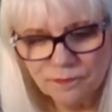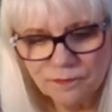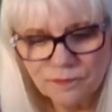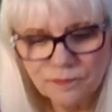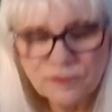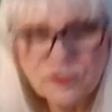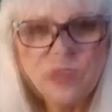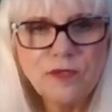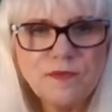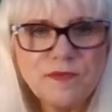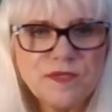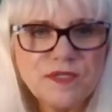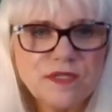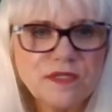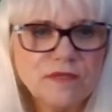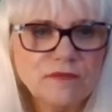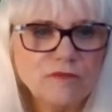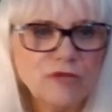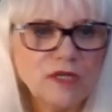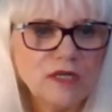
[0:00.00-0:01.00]
Oops,
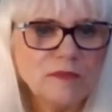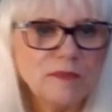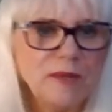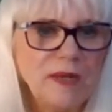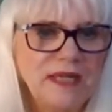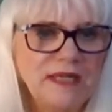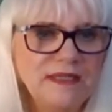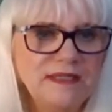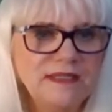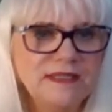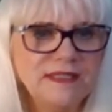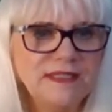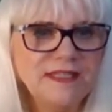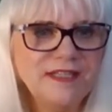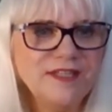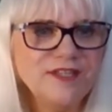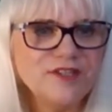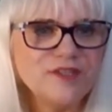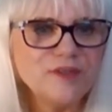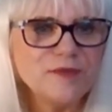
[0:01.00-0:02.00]
wrong pen.
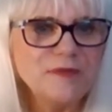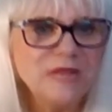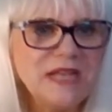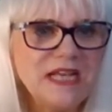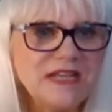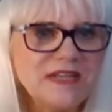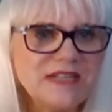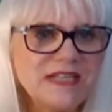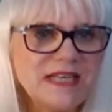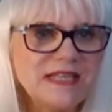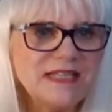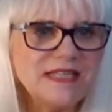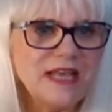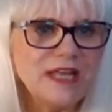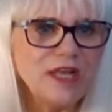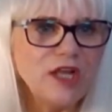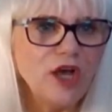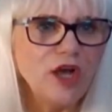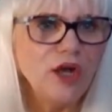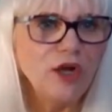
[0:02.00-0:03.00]
Somebody else says
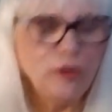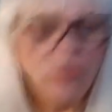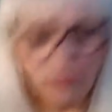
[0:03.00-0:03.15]
hello.